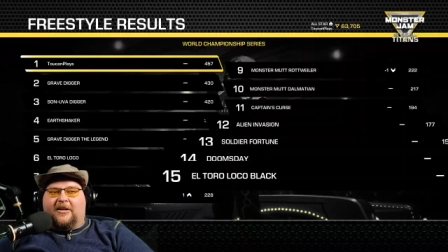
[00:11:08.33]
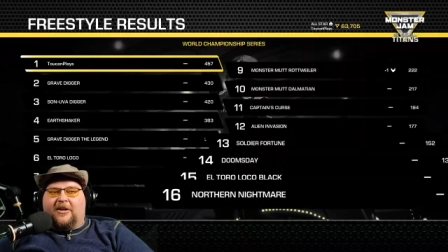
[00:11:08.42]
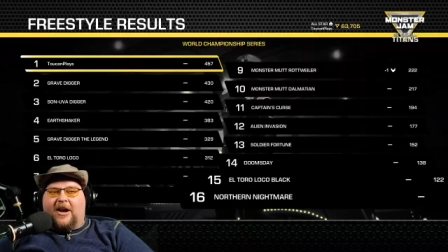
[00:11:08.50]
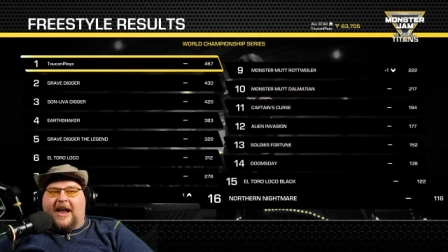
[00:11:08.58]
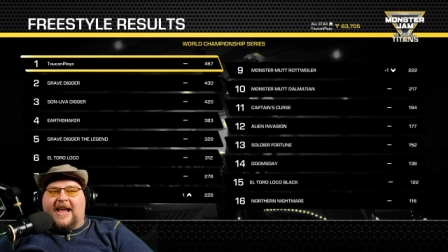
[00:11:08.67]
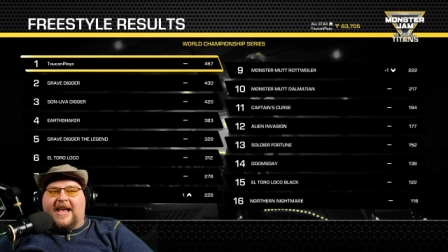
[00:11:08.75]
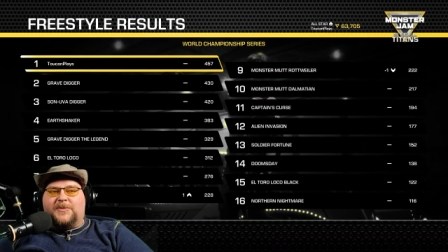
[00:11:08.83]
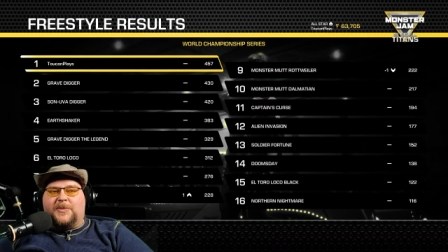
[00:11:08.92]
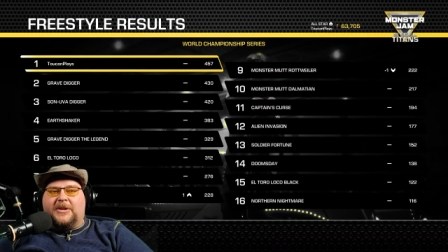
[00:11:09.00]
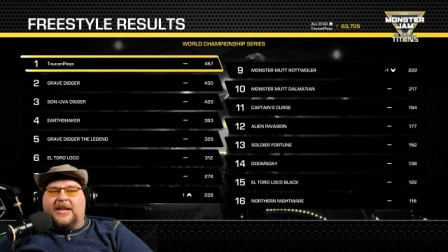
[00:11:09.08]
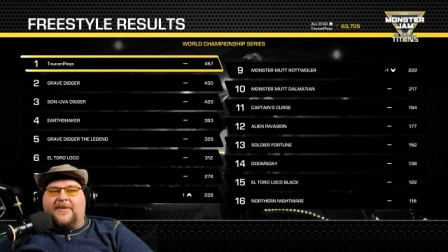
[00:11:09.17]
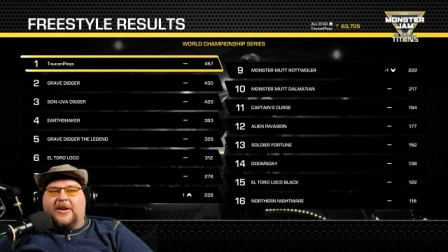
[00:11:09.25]
All right, as we're
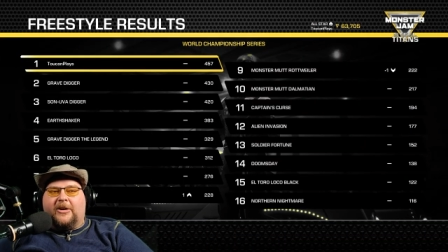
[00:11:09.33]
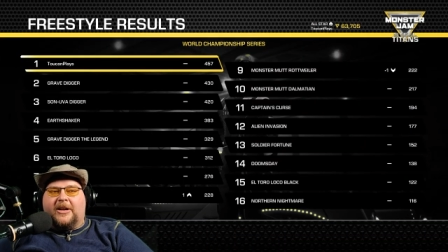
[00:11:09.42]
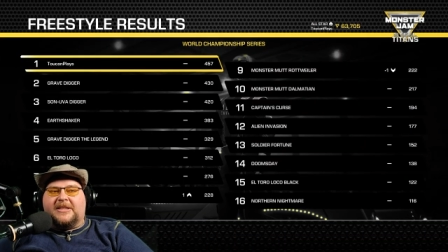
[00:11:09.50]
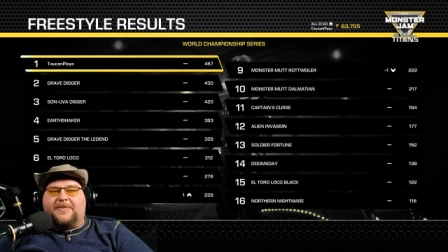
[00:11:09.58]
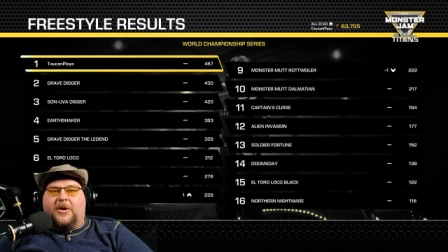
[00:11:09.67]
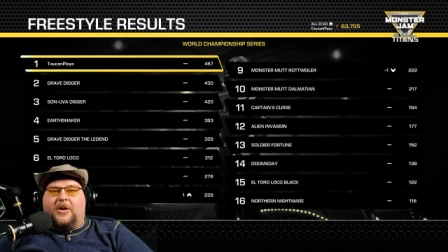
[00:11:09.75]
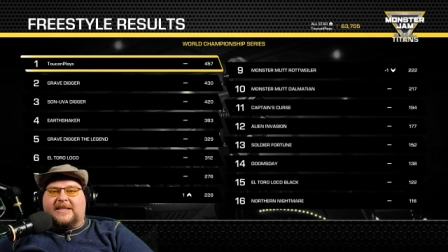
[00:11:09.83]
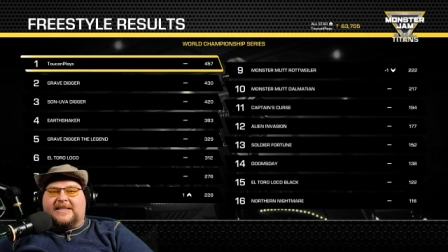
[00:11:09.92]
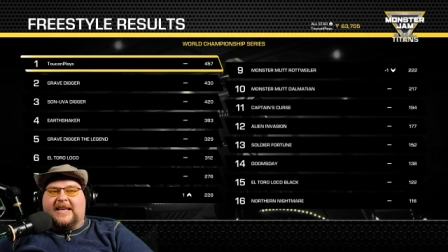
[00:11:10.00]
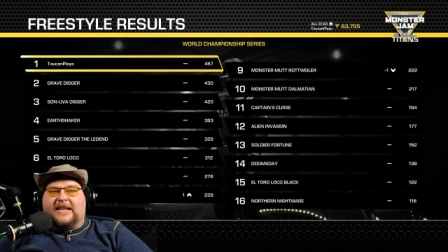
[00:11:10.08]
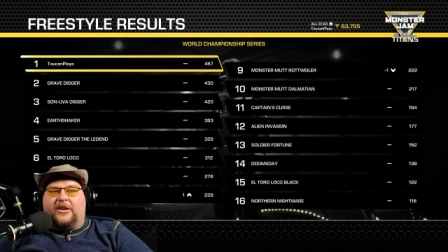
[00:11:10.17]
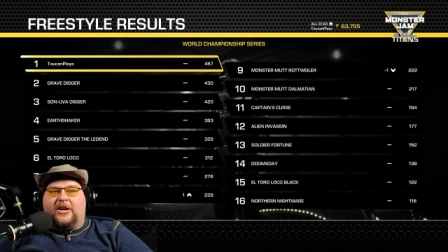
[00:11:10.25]
leaving Greensboro, let's
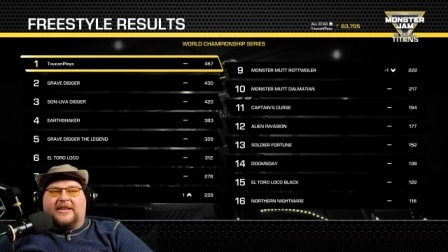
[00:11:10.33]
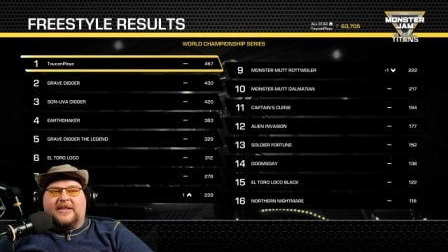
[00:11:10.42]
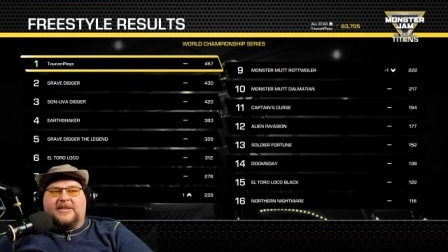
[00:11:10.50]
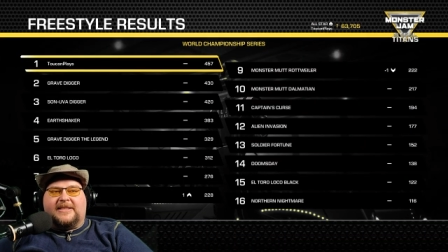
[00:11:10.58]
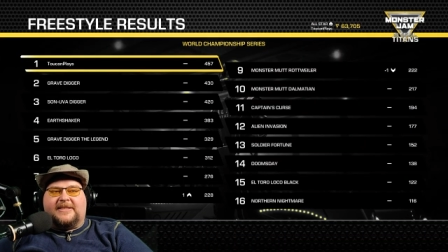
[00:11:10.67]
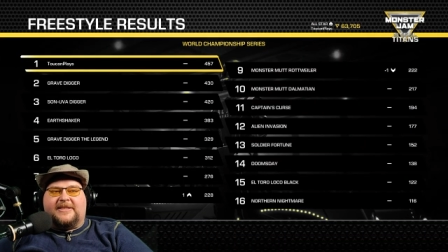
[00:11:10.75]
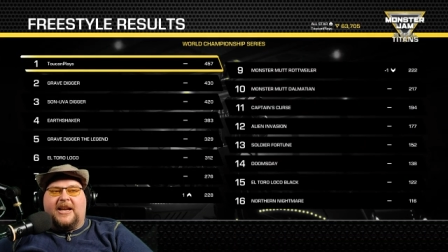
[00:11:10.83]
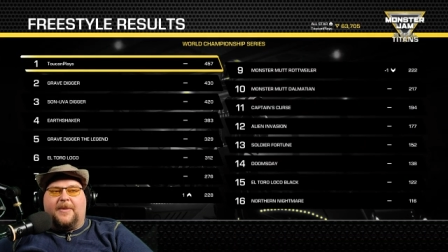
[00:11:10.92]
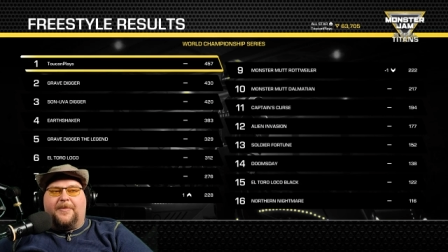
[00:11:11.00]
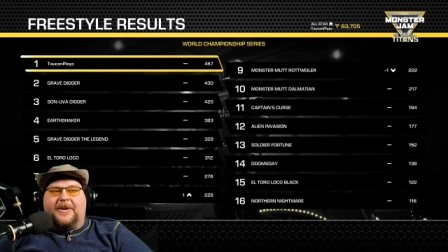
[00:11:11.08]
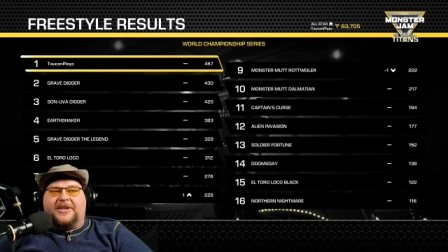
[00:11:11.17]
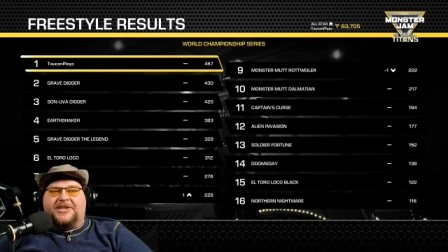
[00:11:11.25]
take a look at this
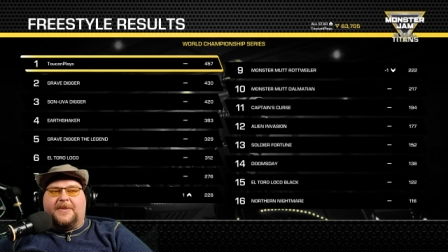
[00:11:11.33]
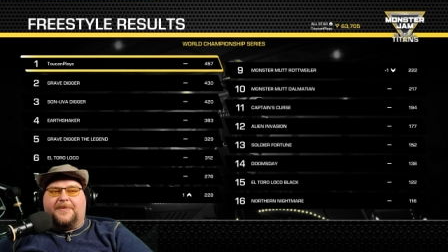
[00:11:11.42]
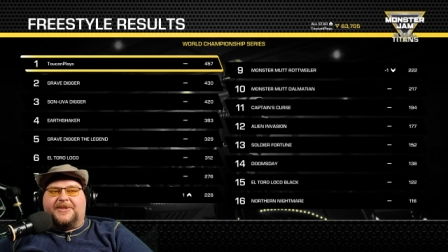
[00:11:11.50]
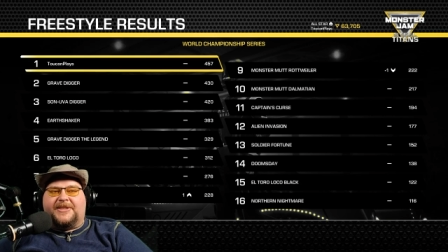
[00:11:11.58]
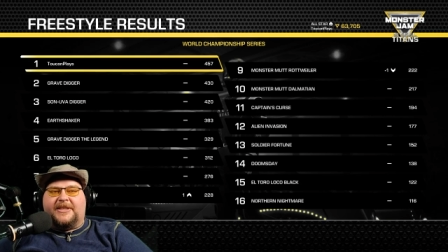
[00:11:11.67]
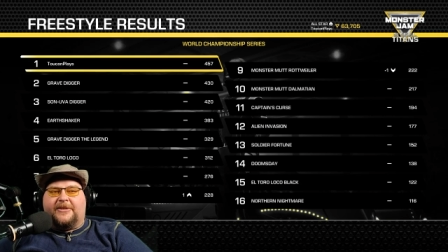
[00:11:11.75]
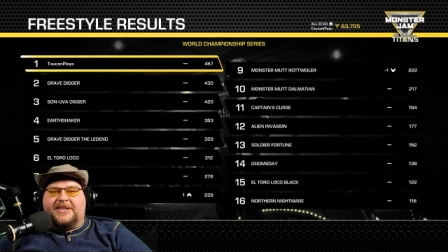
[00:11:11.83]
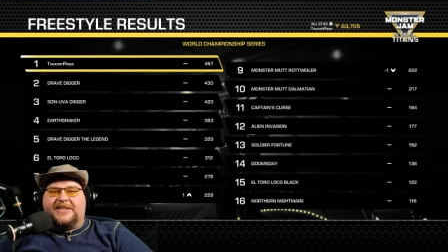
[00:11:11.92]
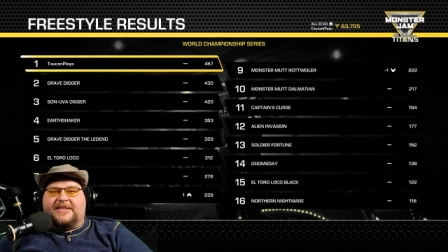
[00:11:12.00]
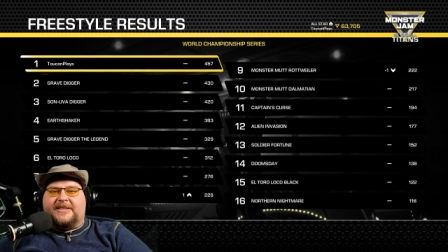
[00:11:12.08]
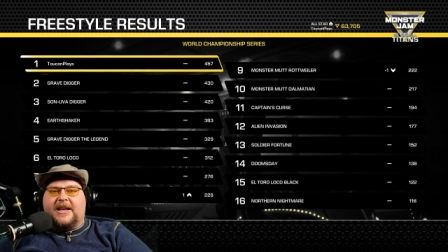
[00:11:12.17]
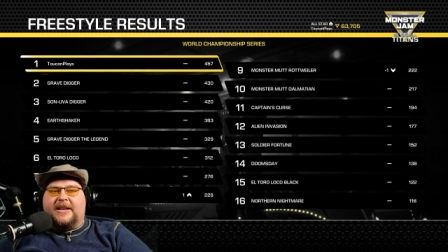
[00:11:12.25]
championship series
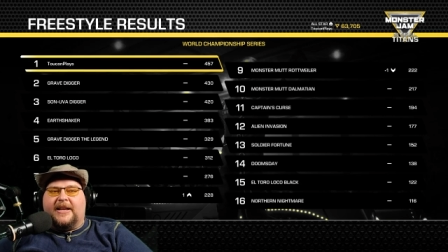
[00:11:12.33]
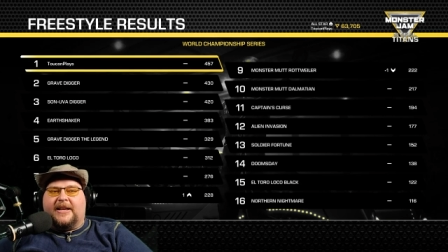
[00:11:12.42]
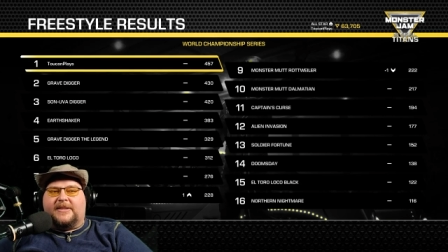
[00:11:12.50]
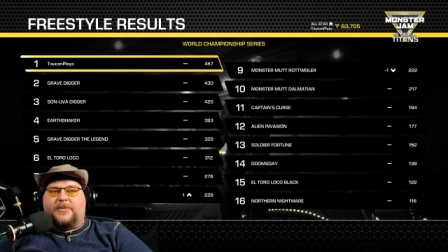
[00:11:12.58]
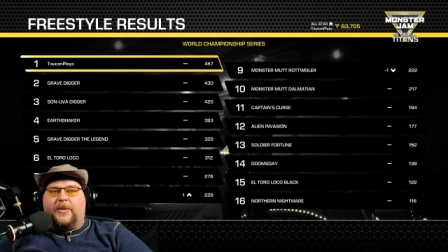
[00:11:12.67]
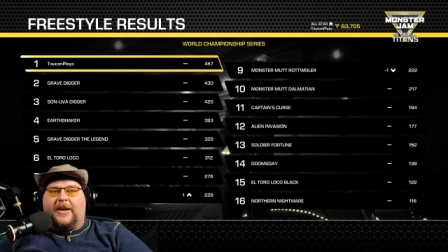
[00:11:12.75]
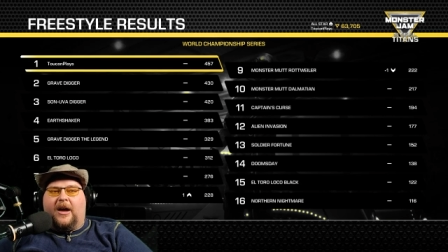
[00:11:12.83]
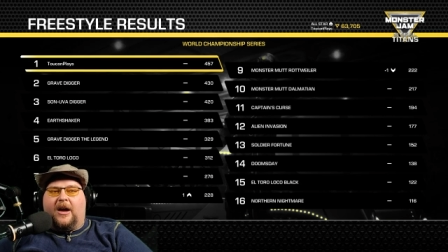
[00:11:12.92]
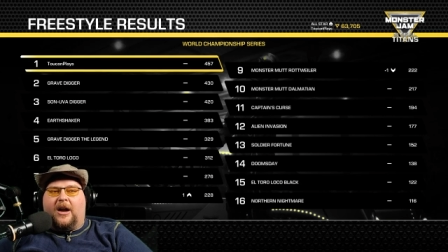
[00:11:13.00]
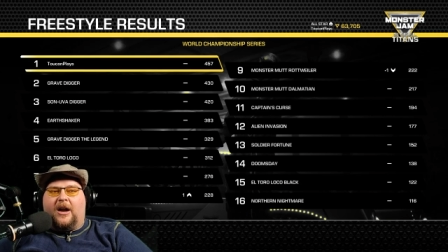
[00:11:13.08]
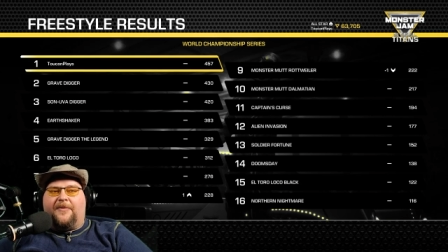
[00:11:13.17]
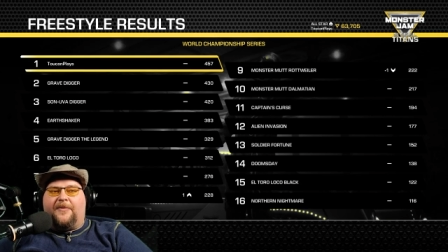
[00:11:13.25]
standings. We
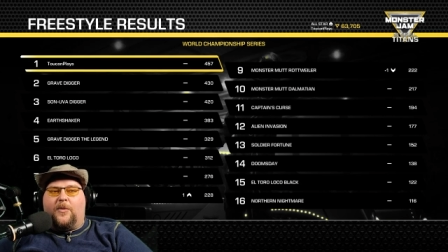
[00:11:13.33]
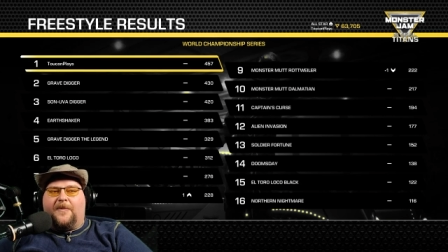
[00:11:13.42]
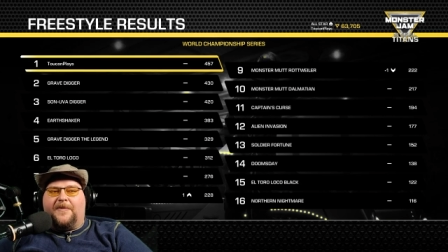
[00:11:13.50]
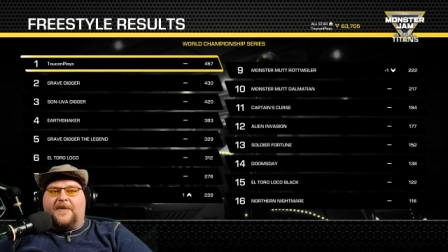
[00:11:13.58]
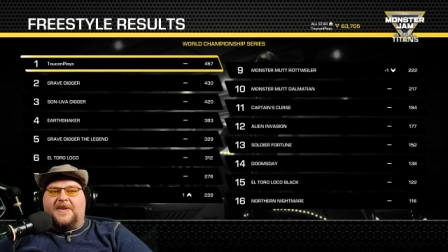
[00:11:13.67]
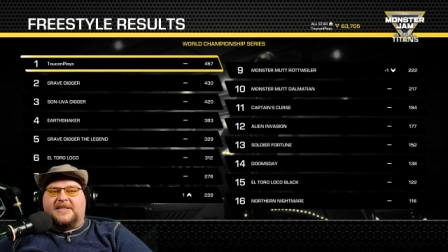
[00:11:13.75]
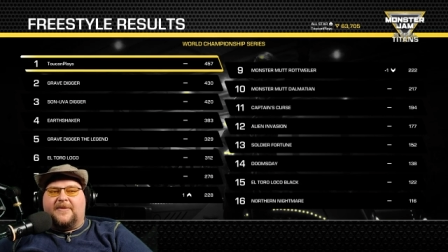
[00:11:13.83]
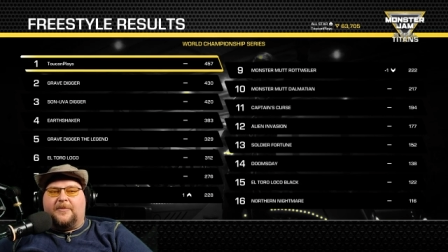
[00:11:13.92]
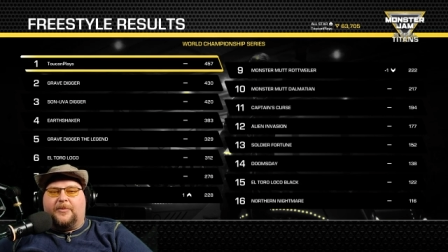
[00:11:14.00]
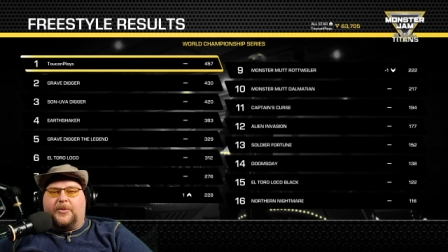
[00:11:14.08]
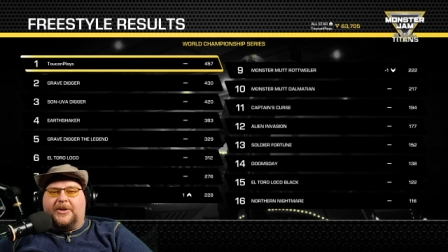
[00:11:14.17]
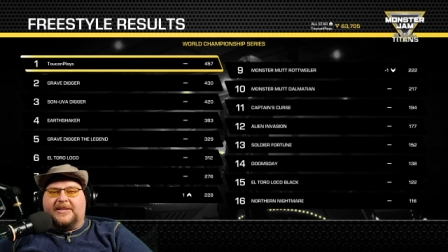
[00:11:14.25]
are
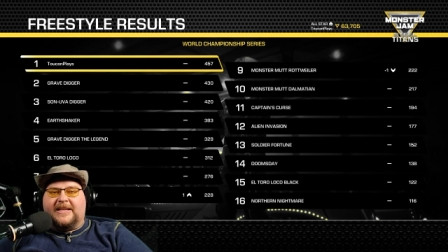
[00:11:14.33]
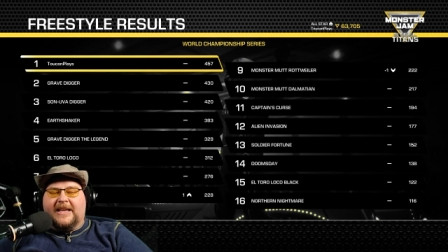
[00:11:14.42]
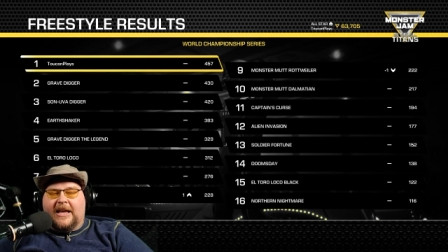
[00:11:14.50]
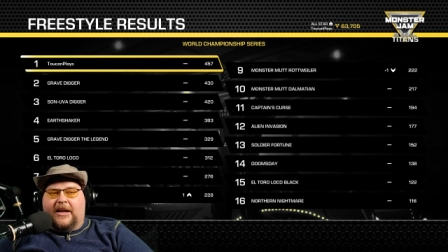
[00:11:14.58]
457 points.